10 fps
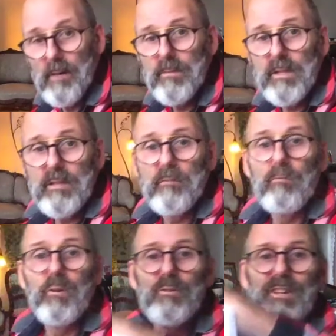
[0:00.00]
meaning the
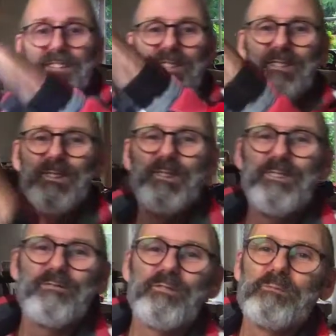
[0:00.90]
world. I just
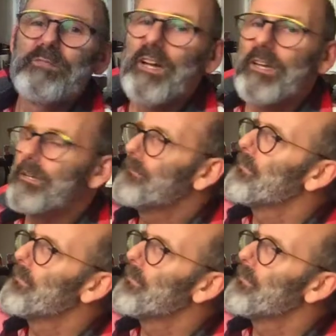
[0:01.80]
learned from Jain.